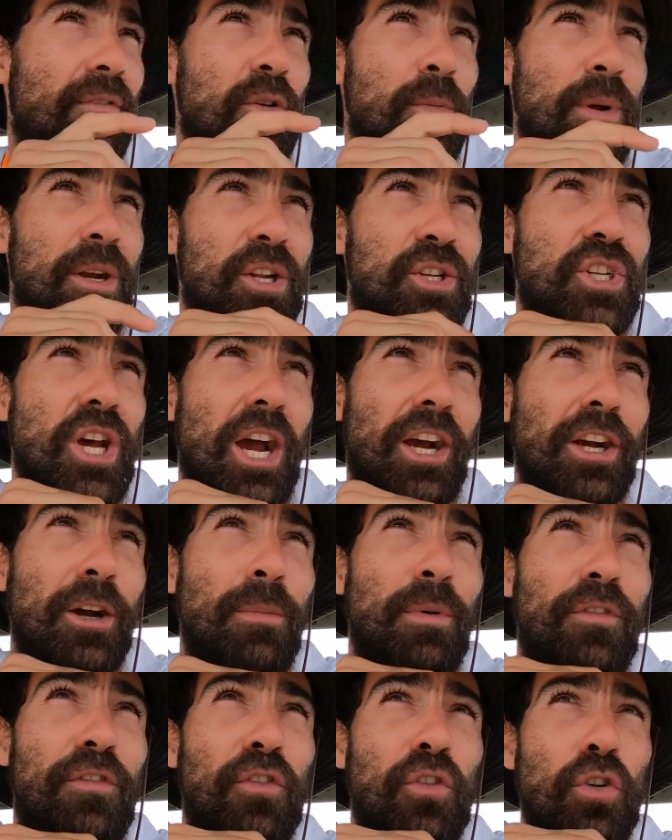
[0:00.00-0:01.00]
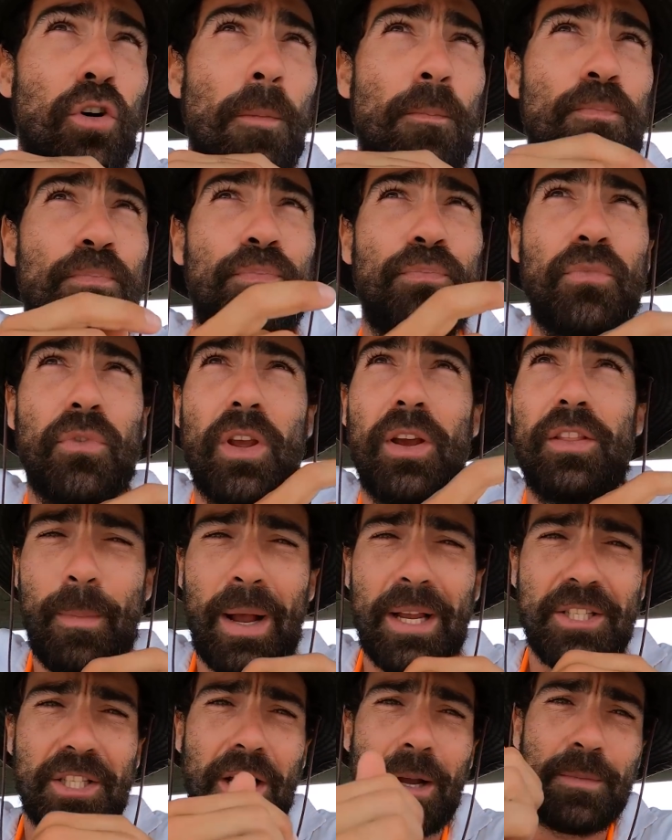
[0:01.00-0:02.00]
having a bit of tucker before the
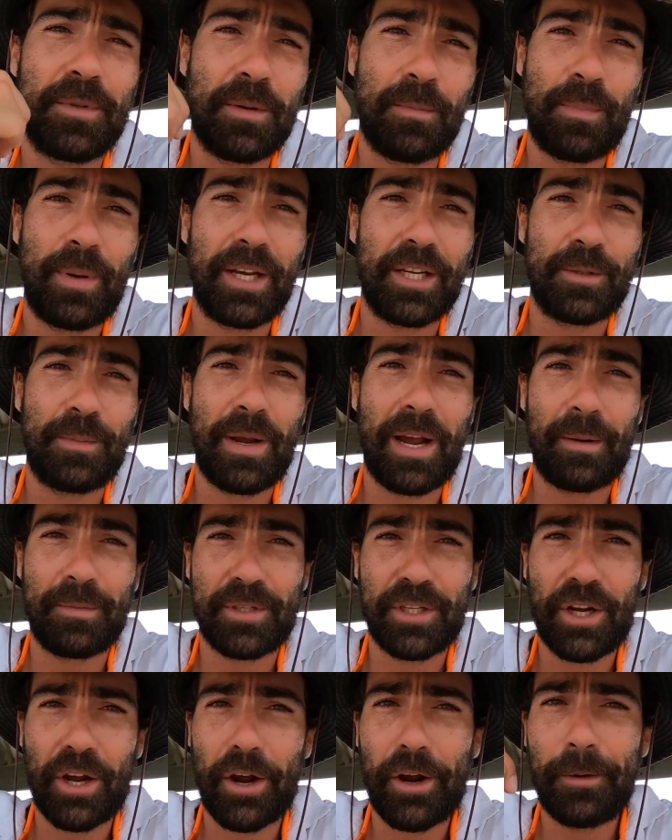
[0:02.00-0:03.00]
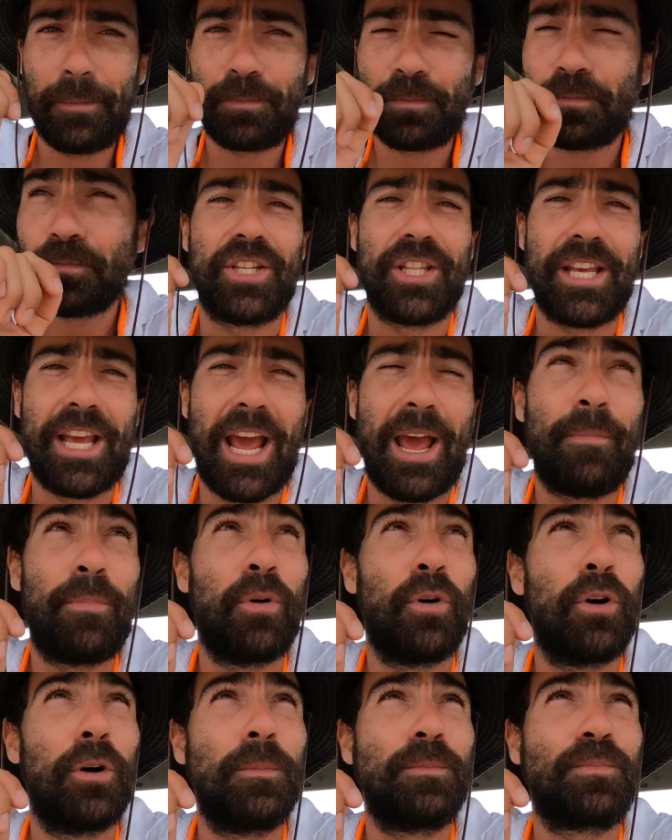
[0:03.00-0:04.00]
bus comes and picks me up to go to the
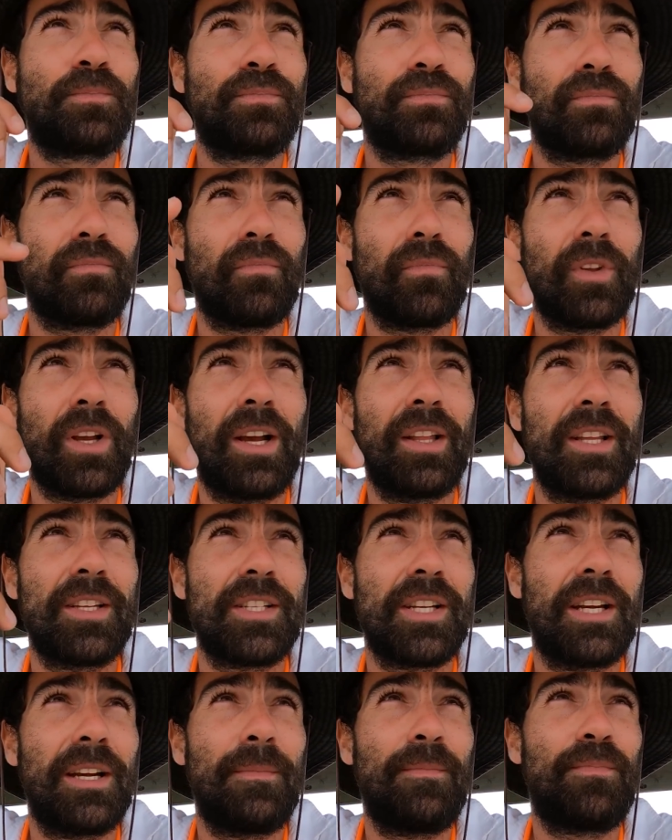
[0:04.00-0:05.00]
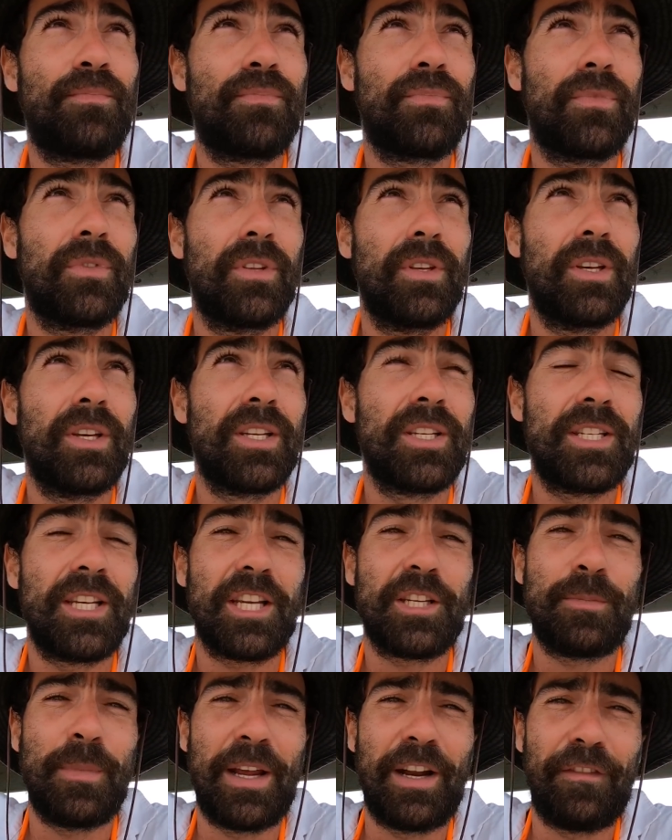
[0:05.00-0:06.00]
airport. And there's a
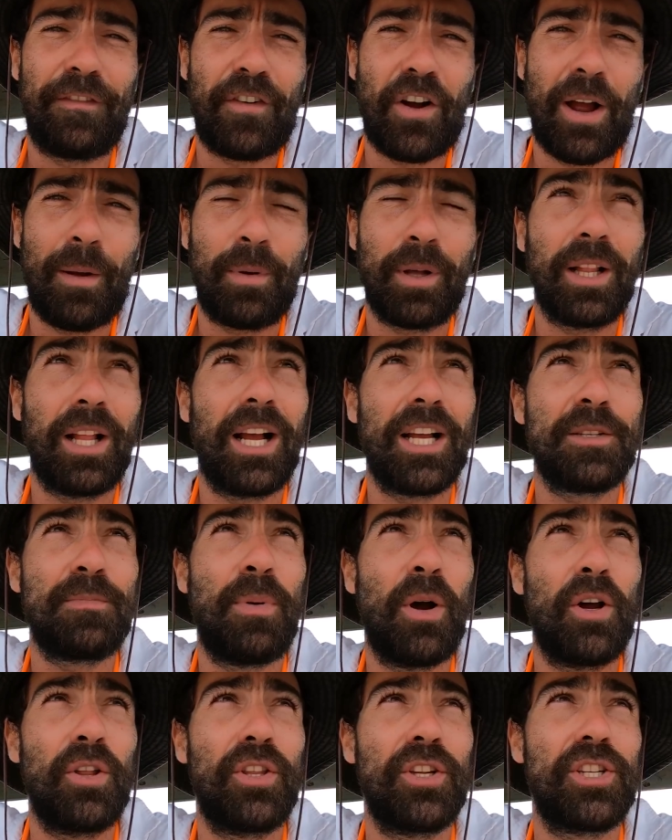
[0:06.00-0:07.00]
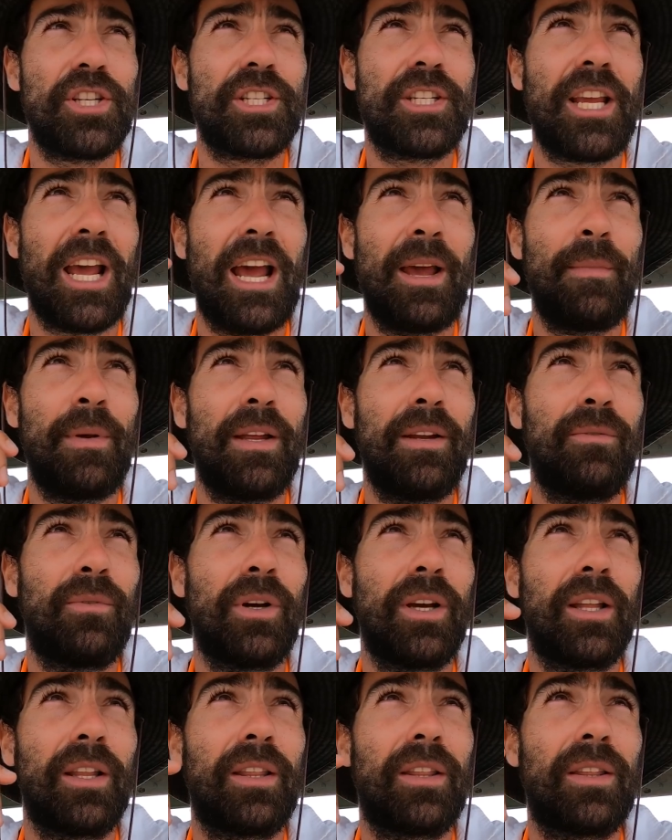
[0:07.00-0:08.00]
6 meter fiberglass boat that just came in
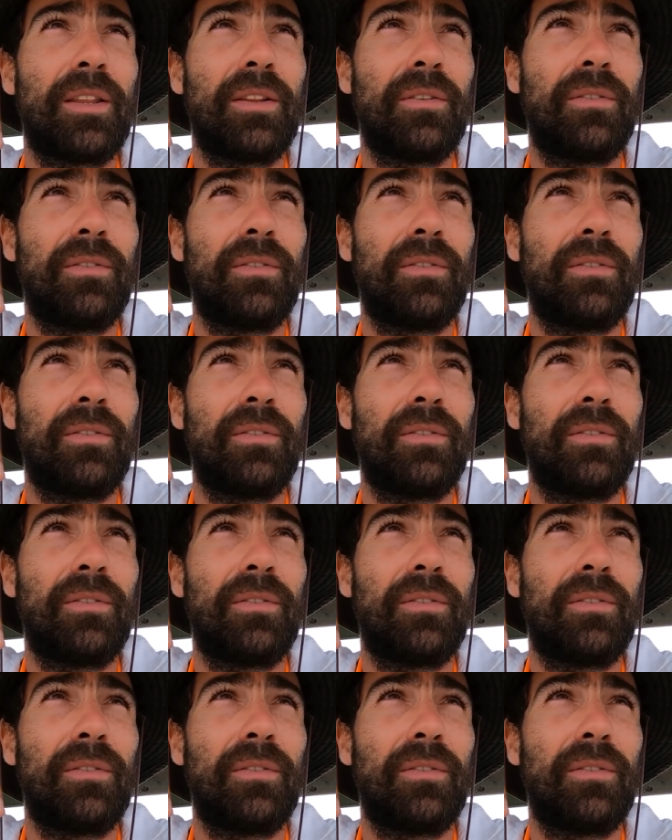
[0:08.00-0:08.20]
with